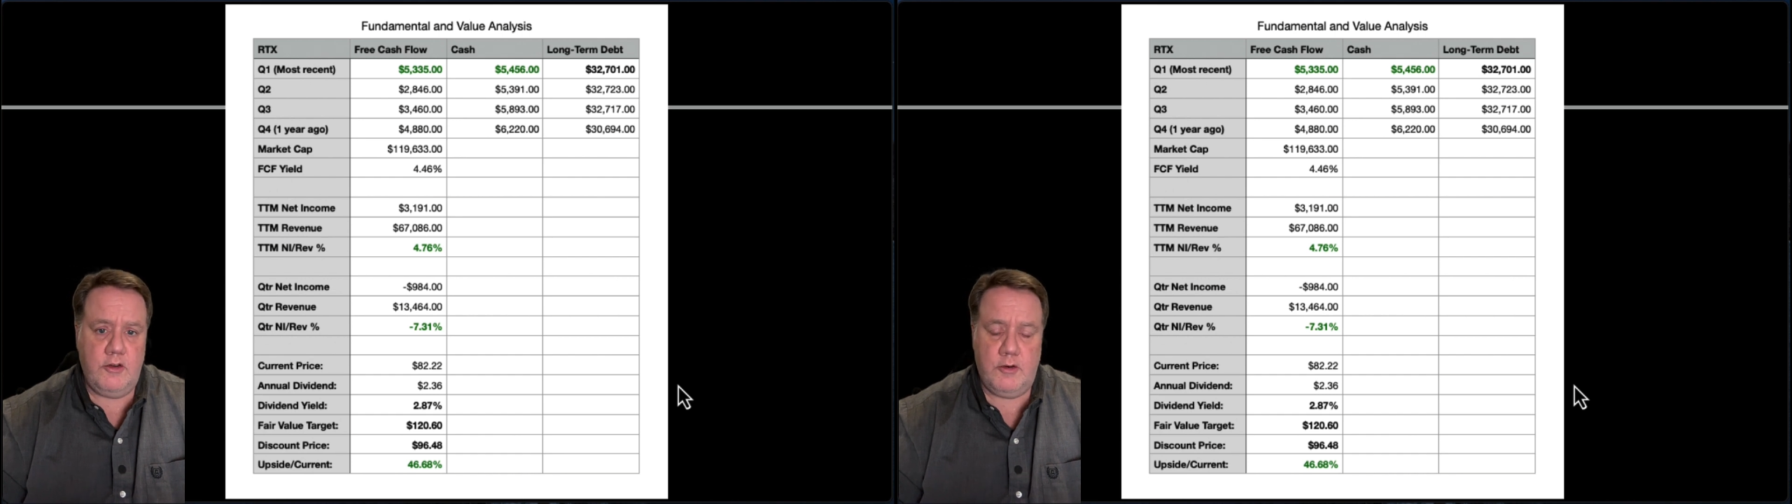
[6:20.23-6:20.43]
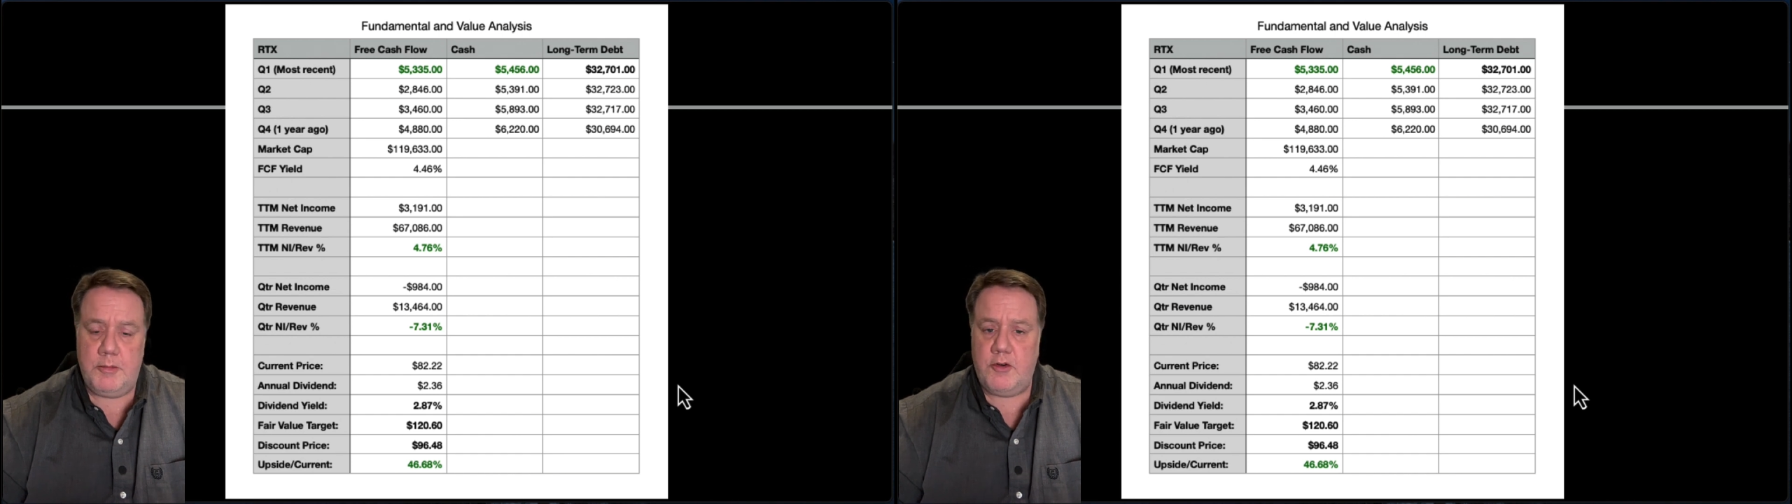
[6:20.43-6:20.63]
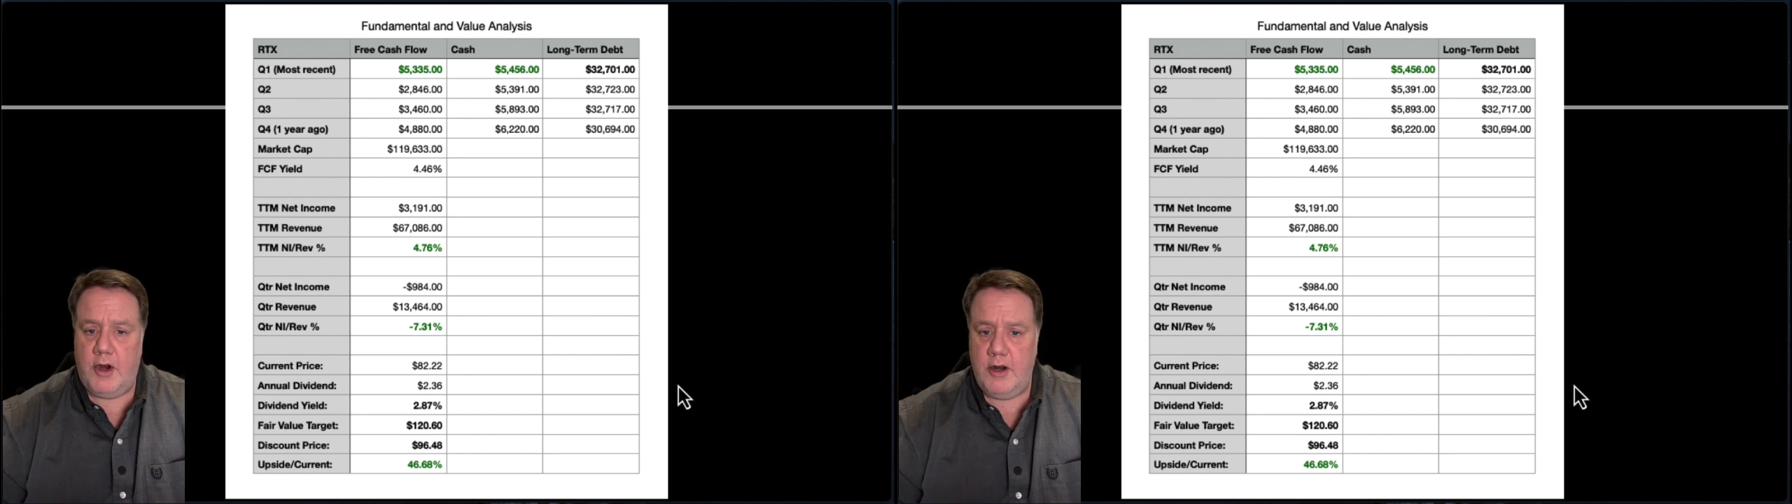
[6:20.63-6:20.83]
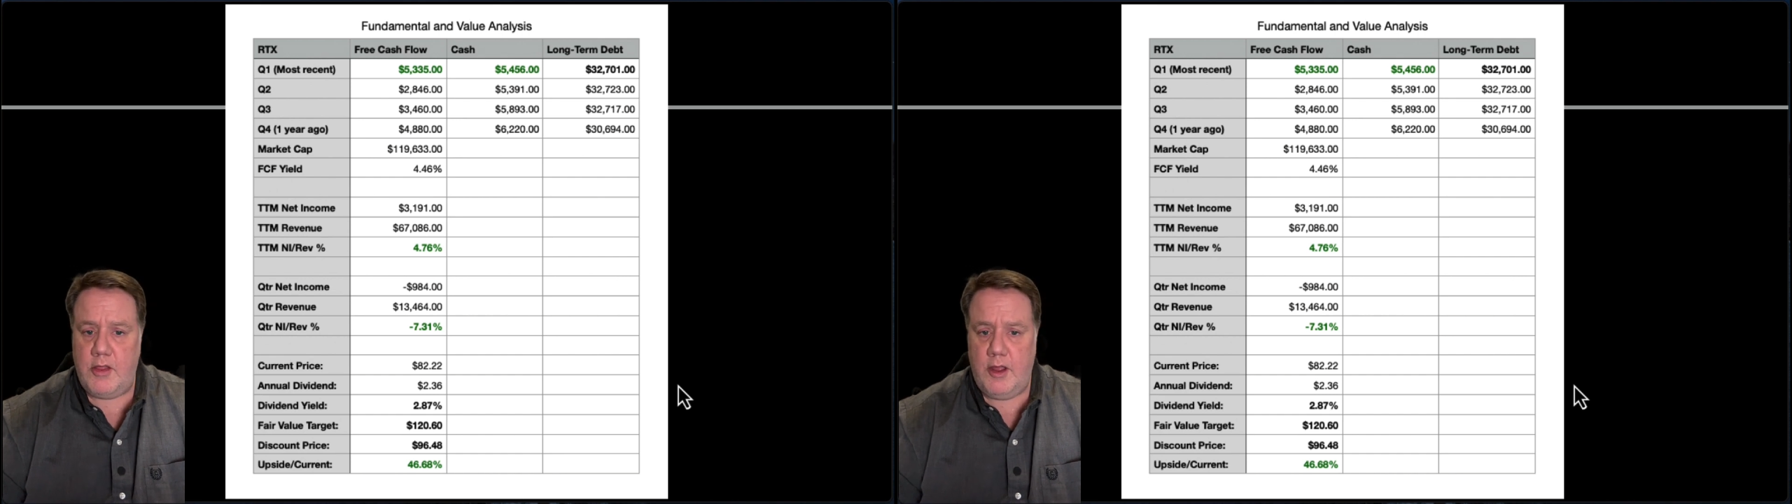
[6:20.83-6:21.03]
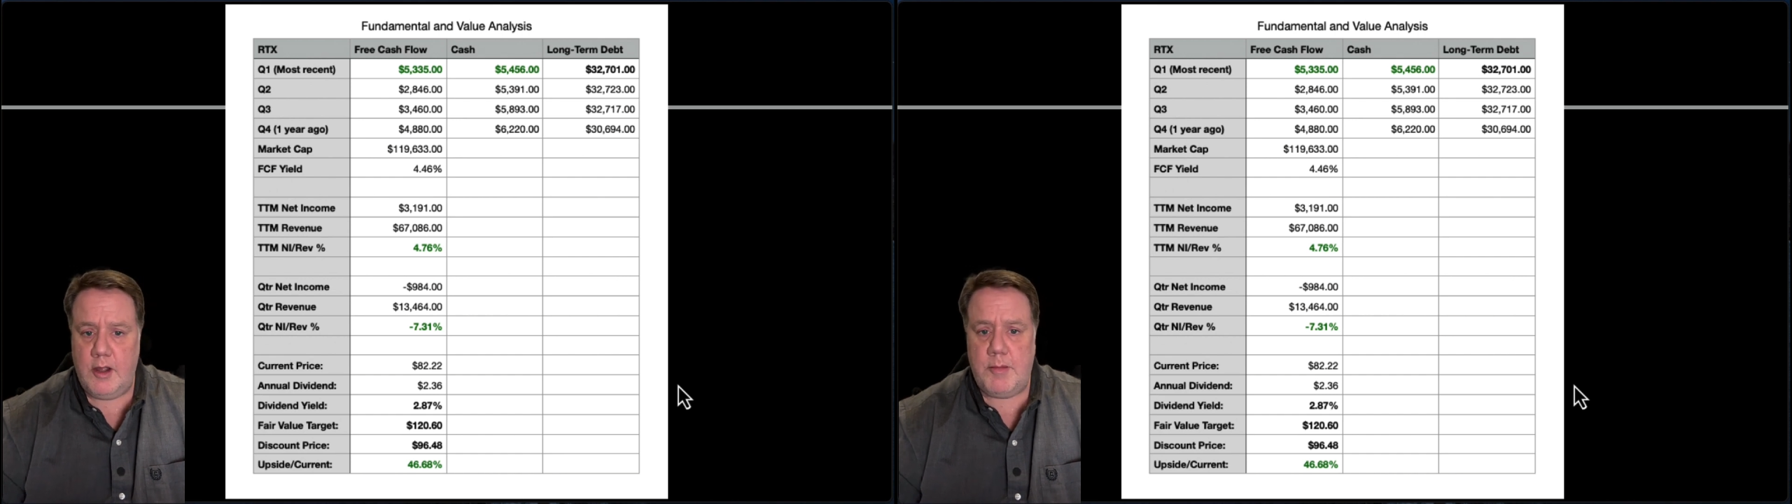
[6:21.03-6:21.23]
should be trying to
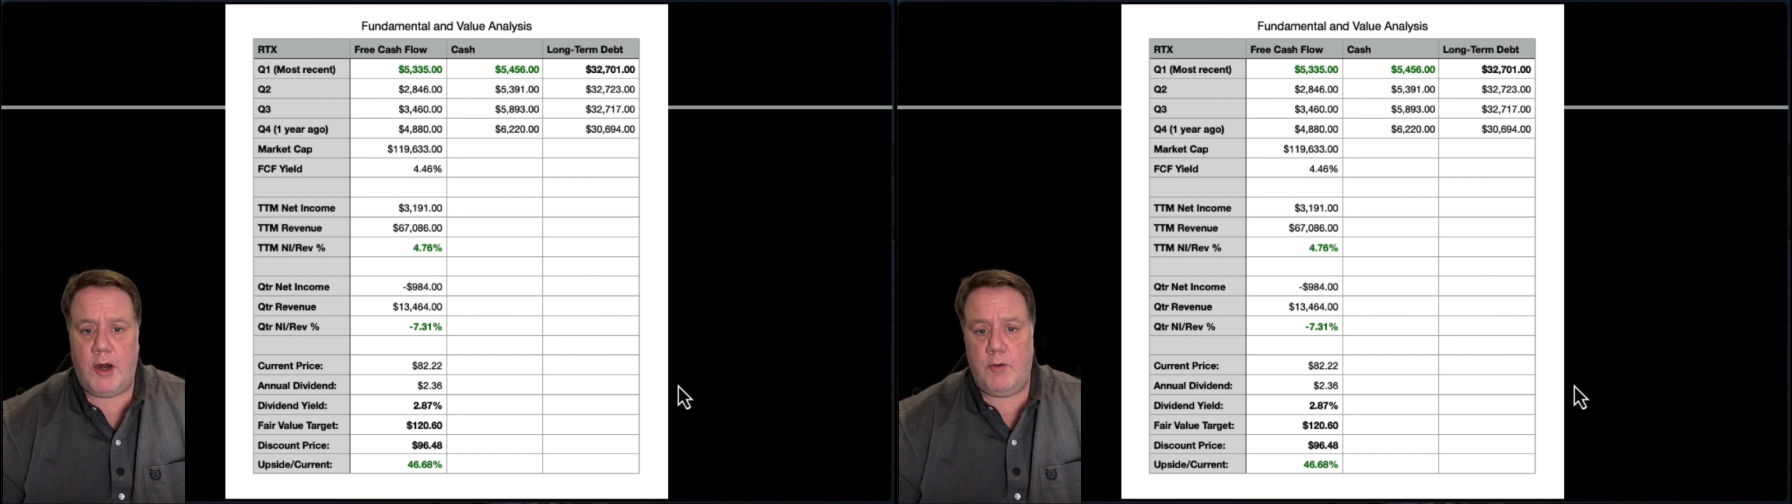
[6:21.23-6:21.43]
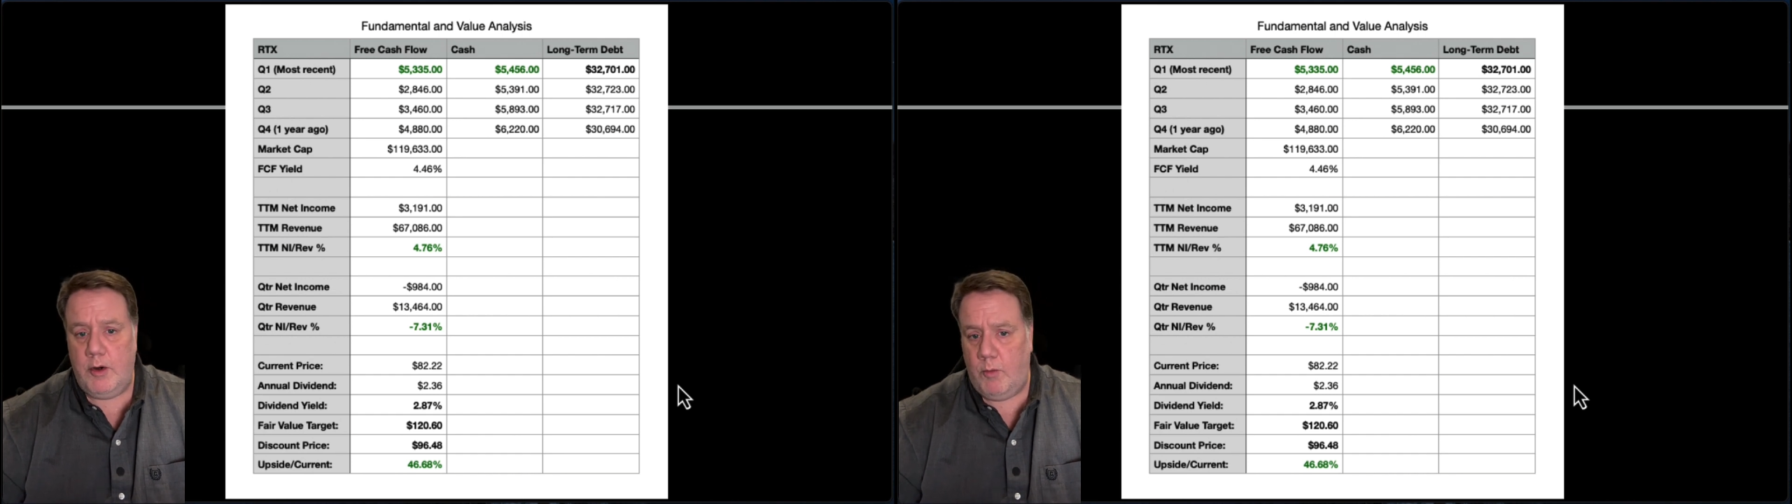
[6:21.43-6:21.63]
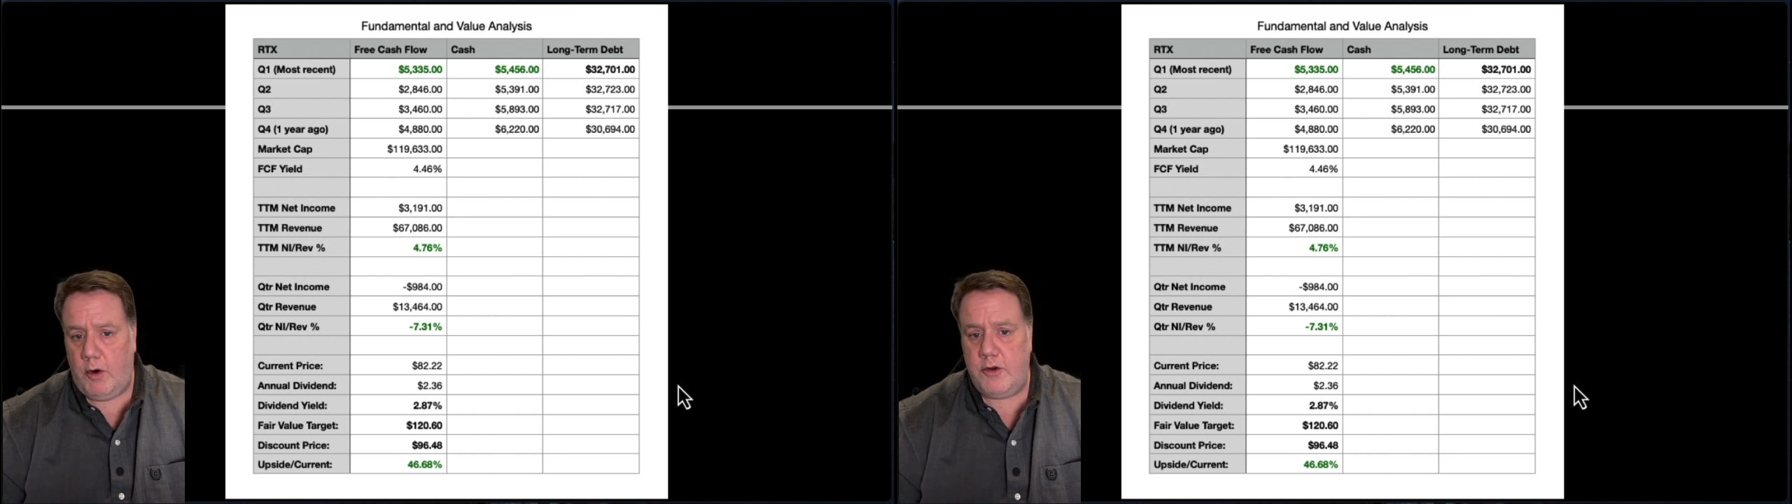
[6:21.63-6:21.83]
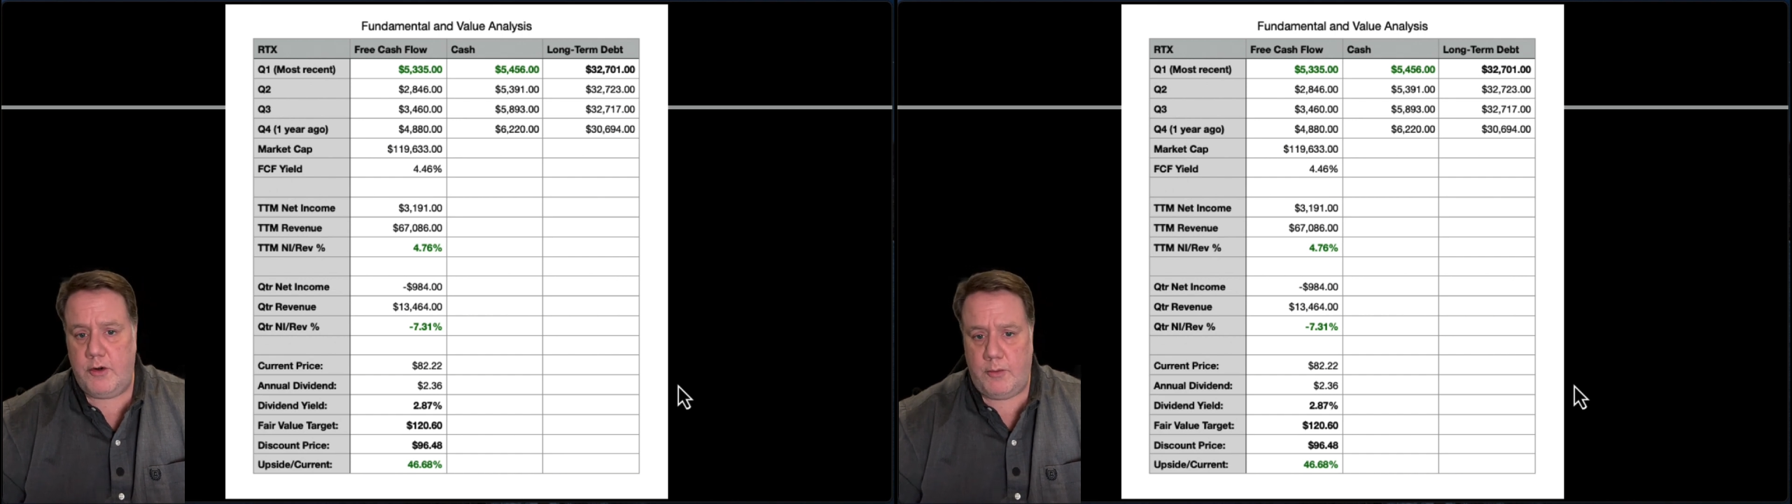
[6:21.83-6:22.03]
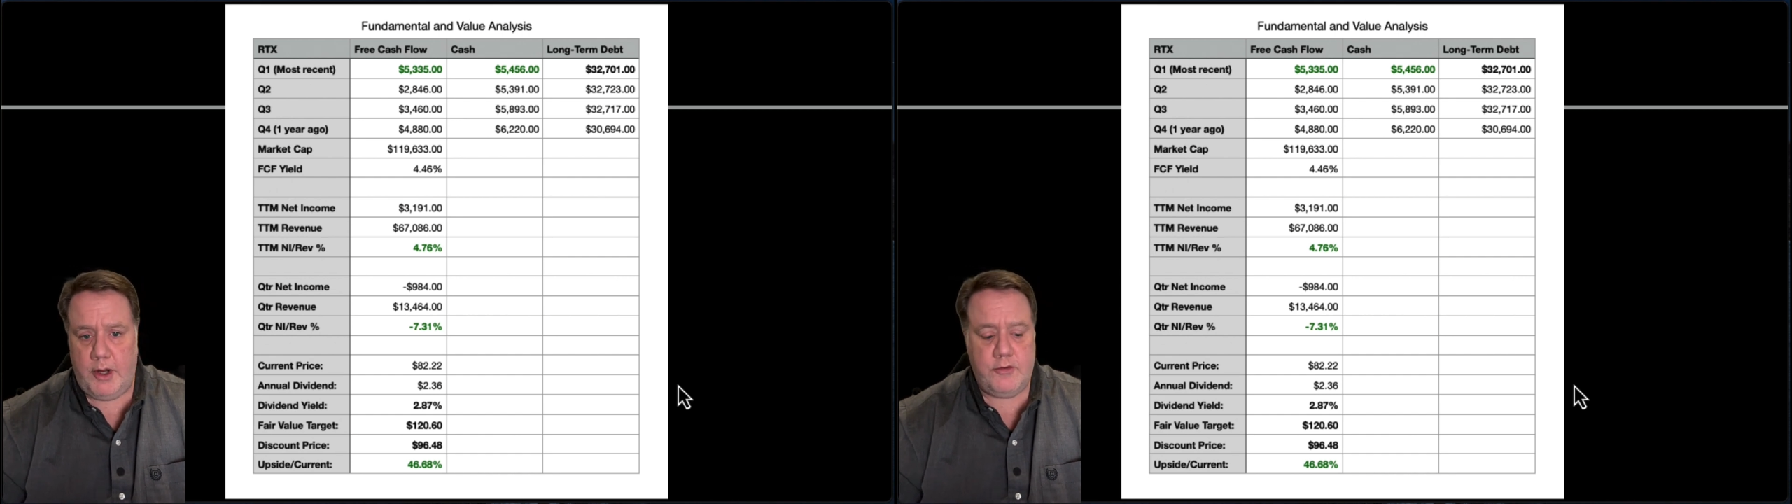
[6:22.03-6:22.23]
think about reward
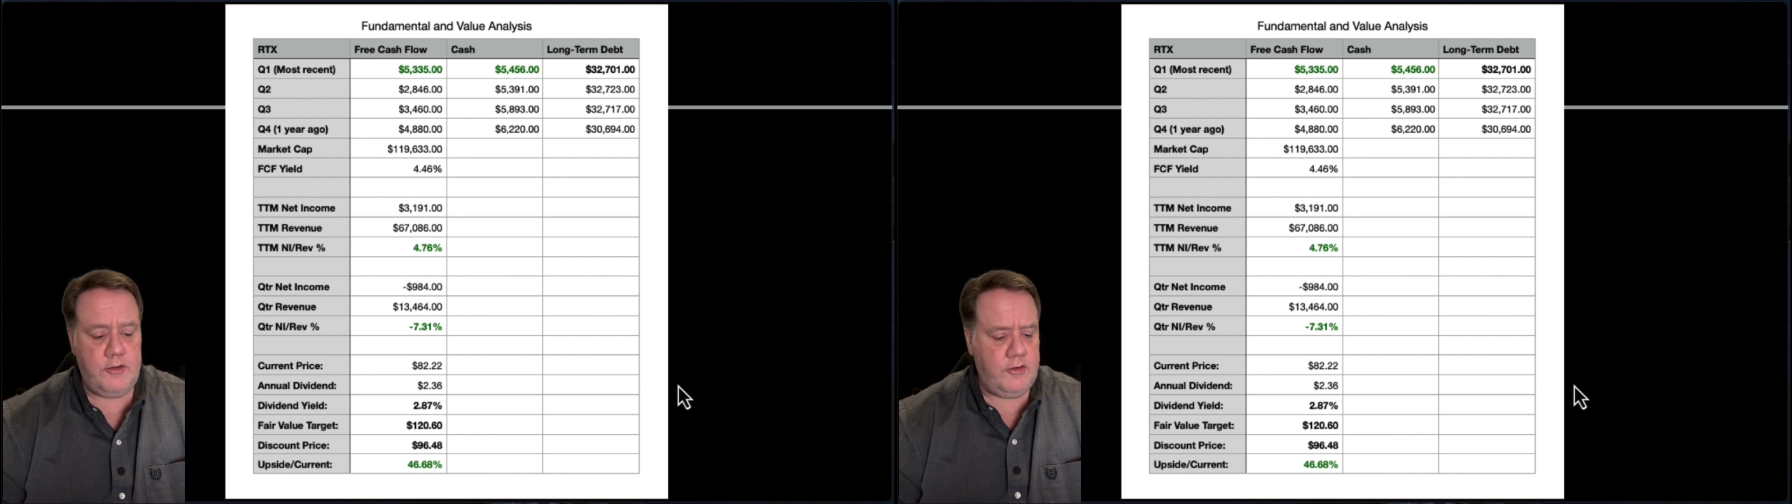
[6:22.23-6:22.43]
to risk.